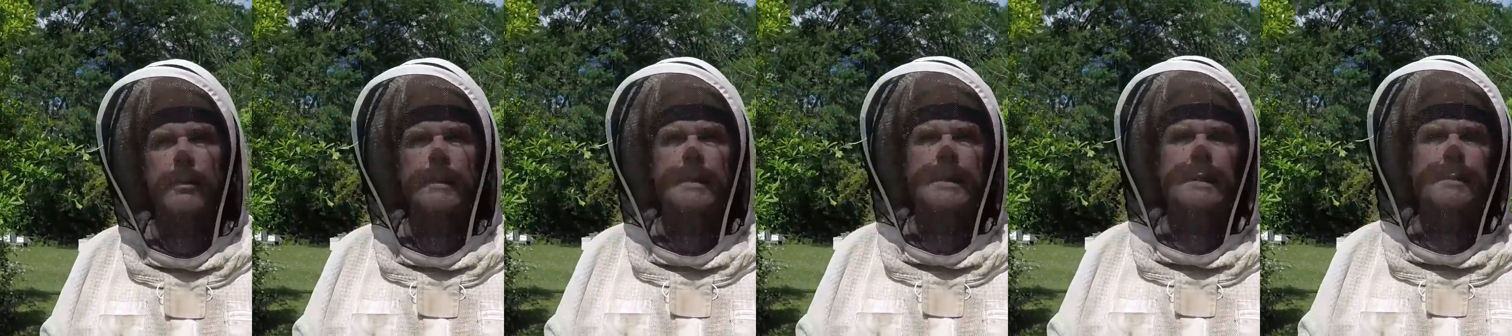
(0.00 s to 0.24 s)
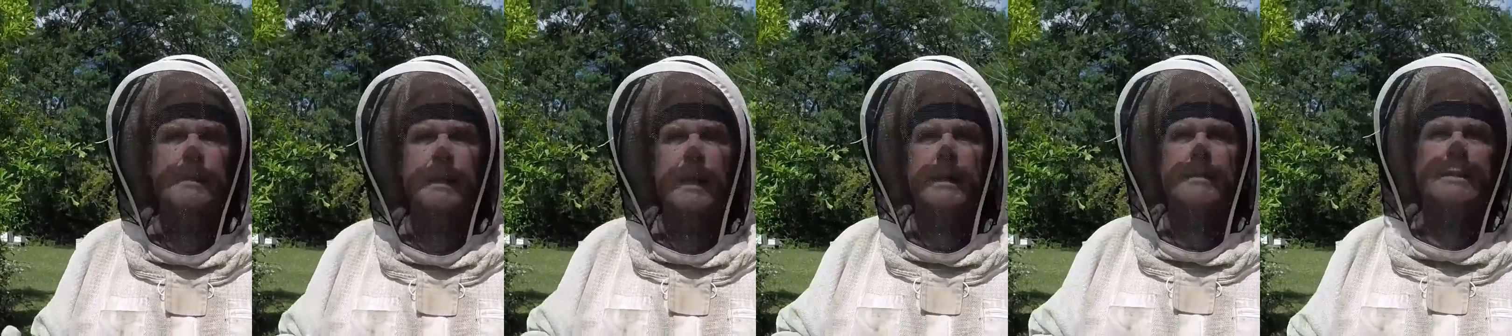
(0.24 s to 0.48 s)
but
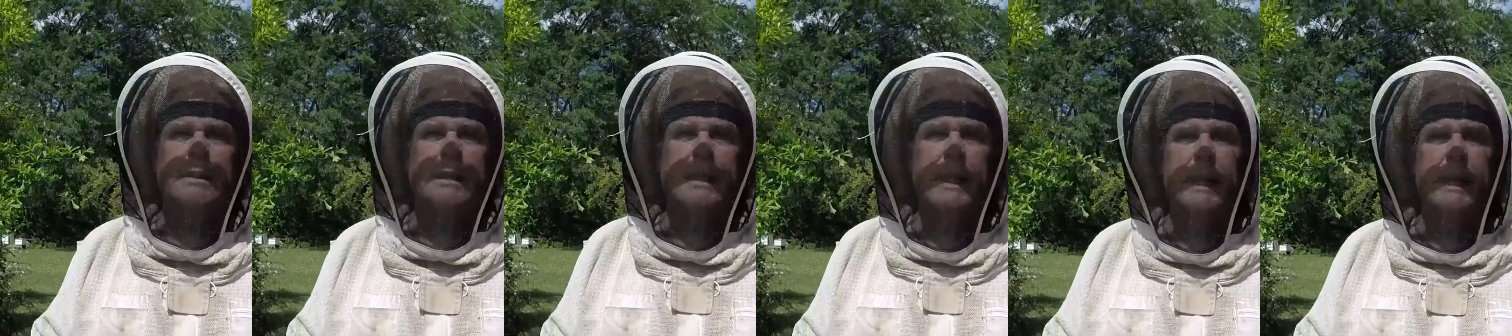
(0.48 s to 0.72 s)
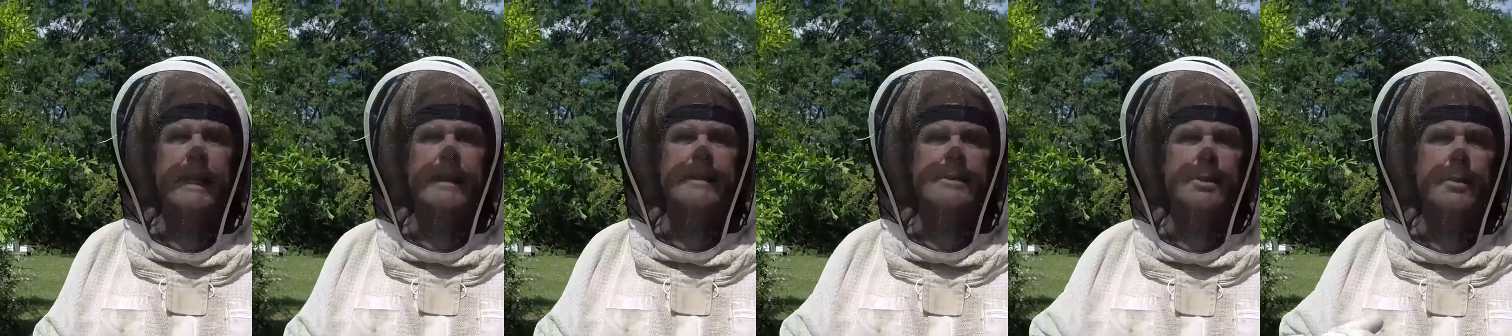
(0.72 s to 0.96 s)
sometimes I
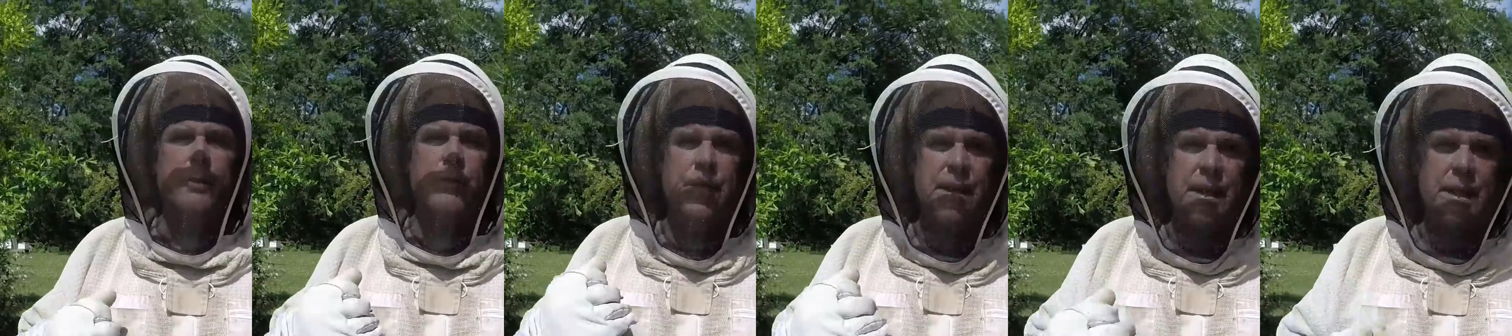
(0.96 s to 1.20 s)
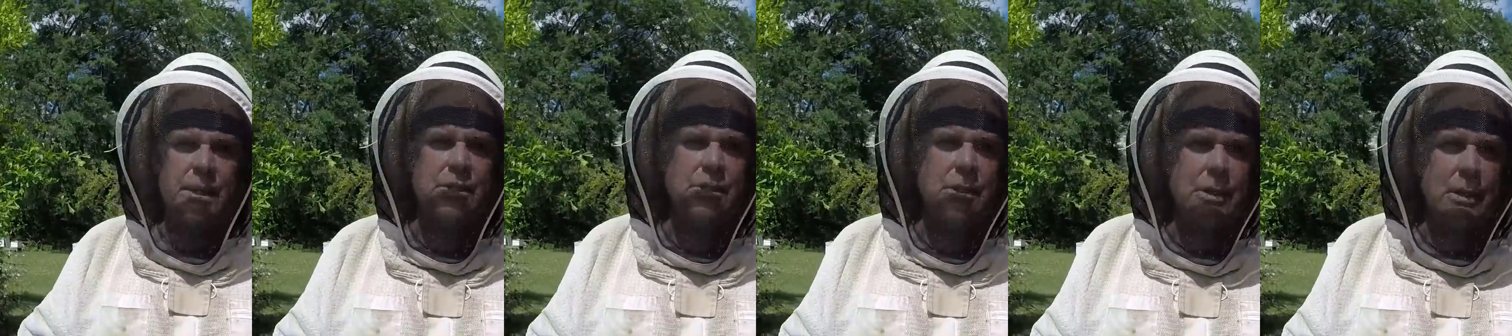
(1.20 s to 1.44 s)
can't. So
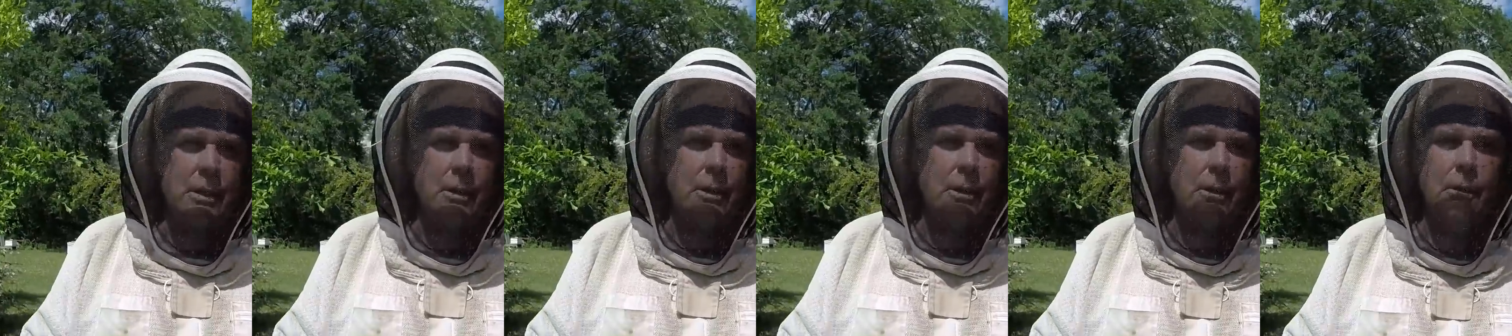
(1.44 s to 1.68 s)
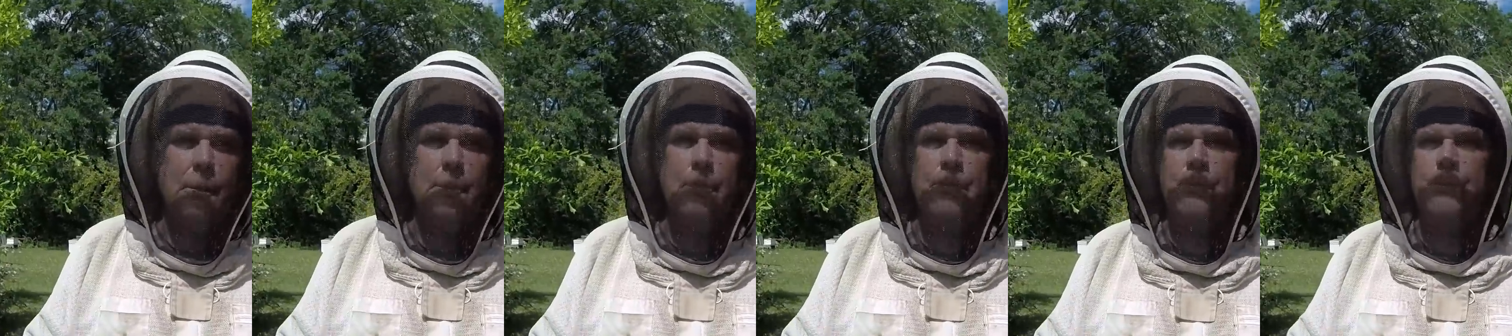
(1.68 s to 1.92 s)
this
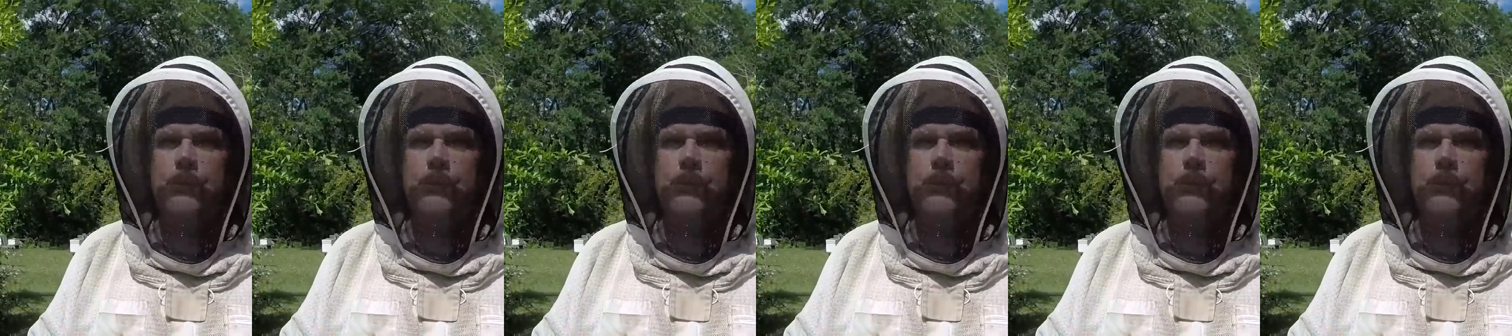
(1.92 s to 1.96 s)
year,